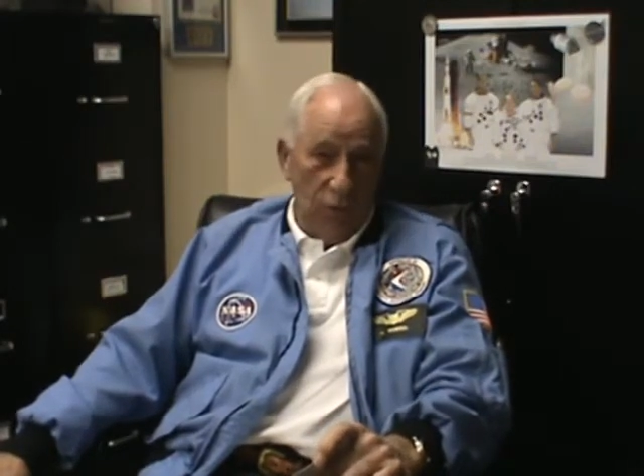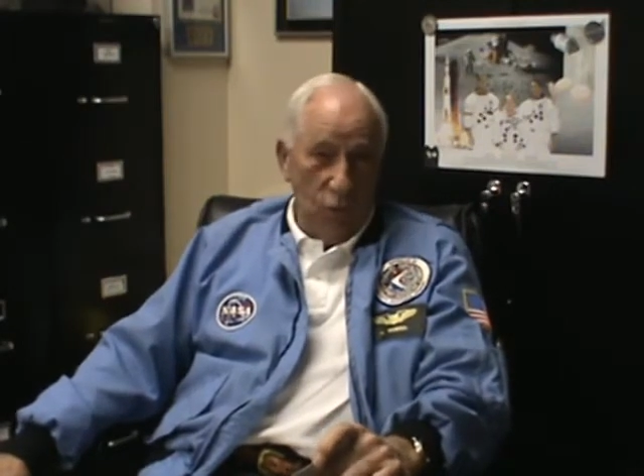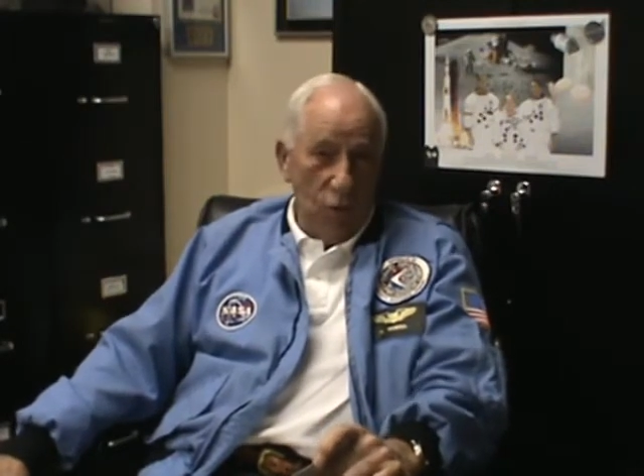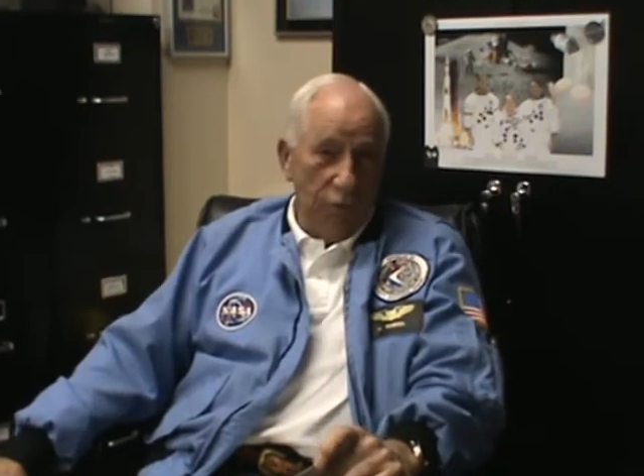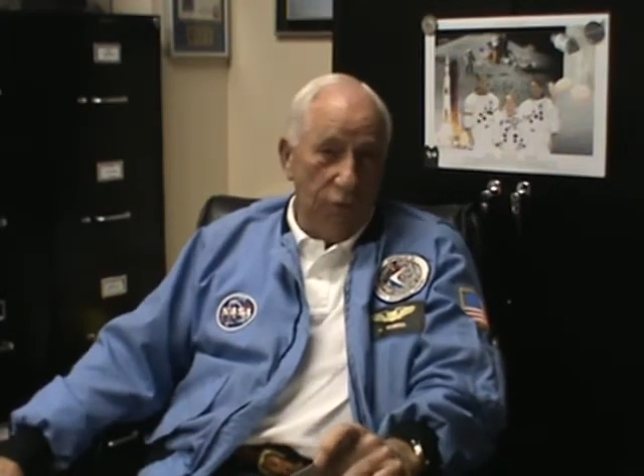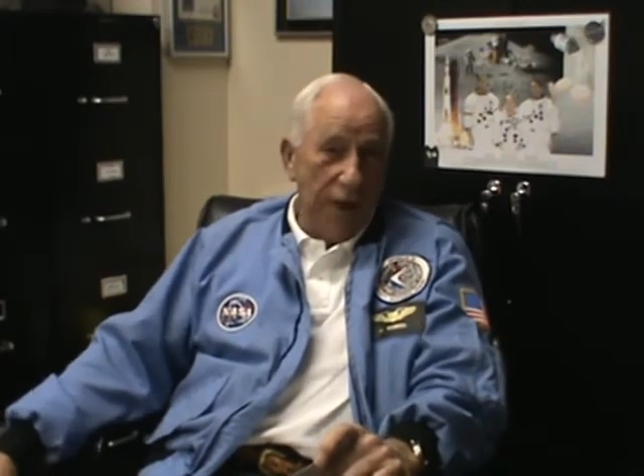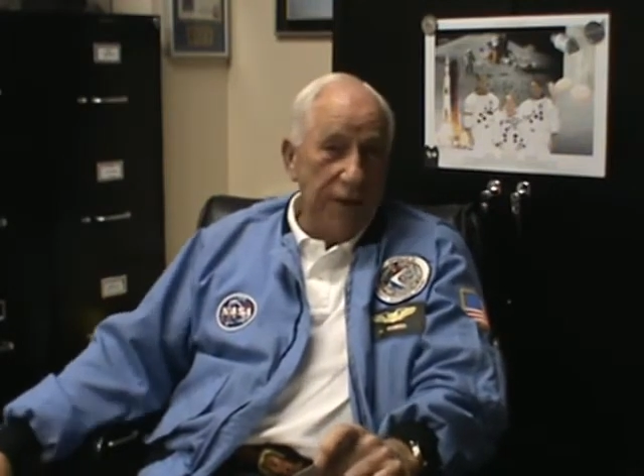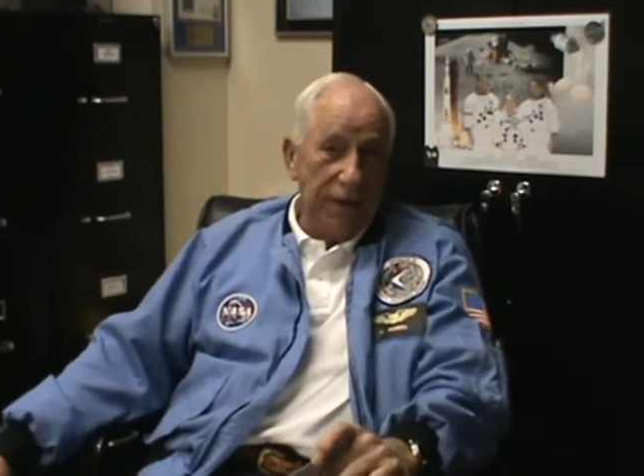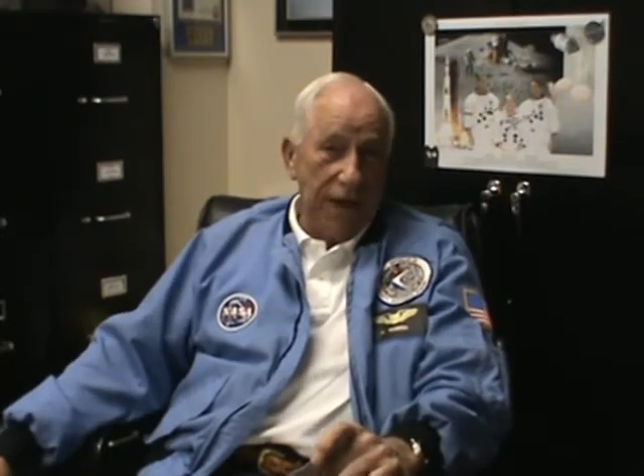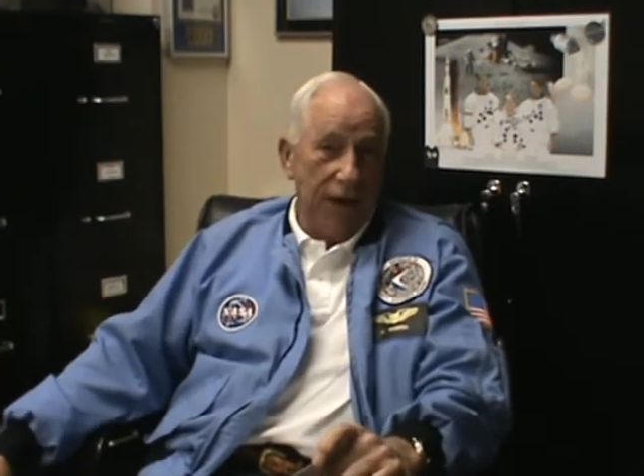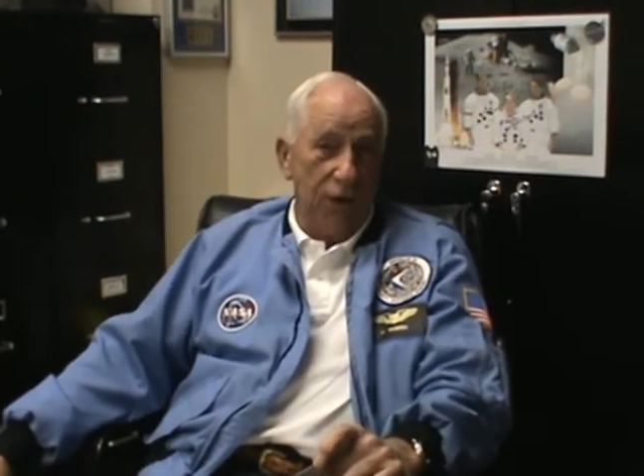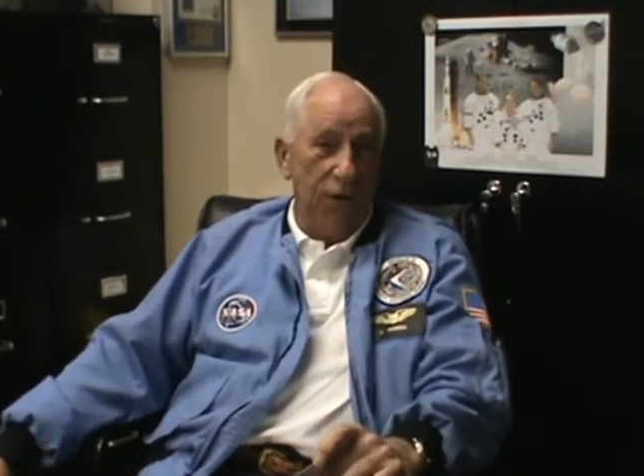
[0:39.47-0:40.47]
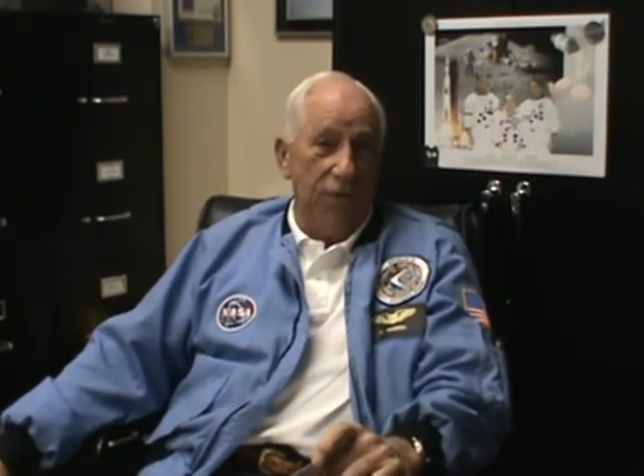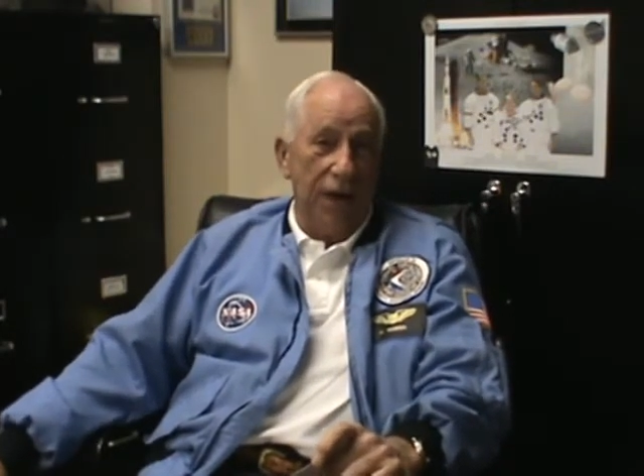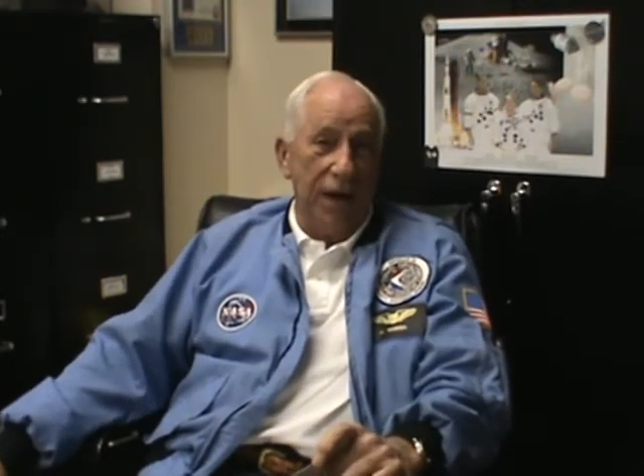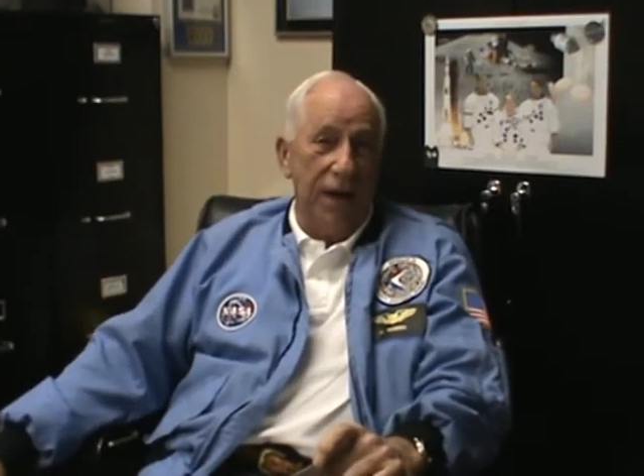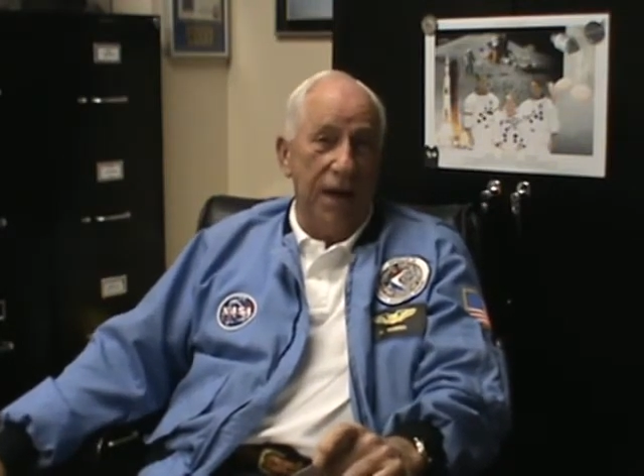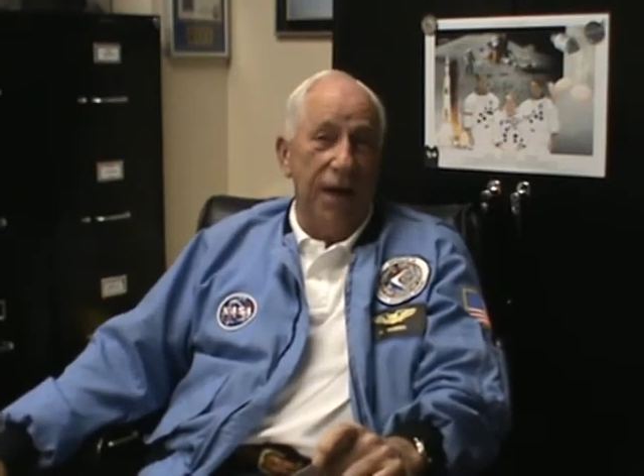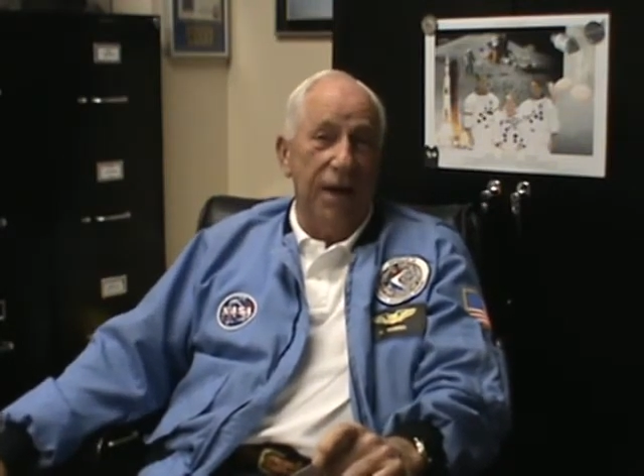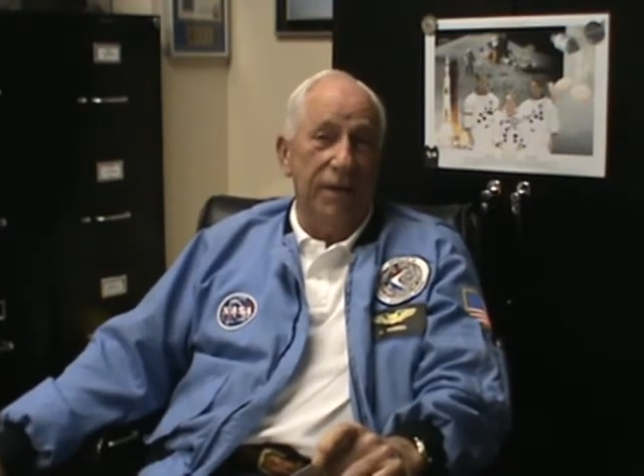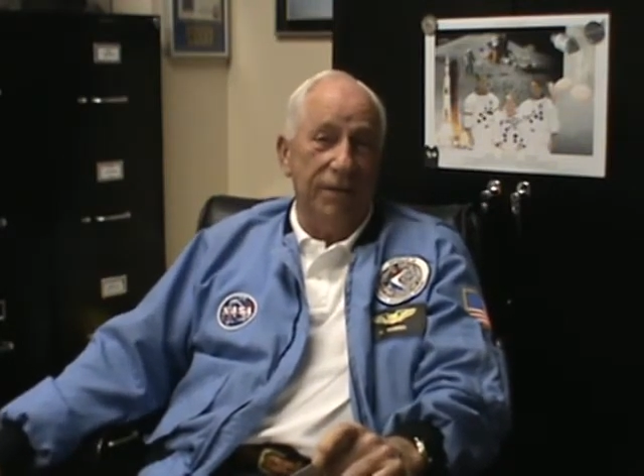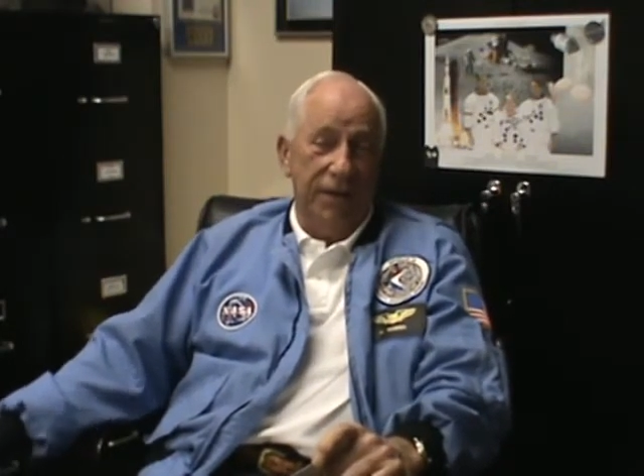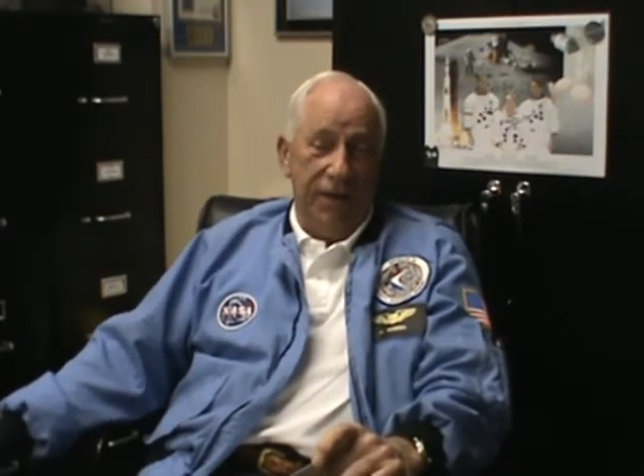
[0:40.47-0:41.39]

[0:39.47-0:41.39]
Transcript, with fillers: lunar flight that I could have gotten on,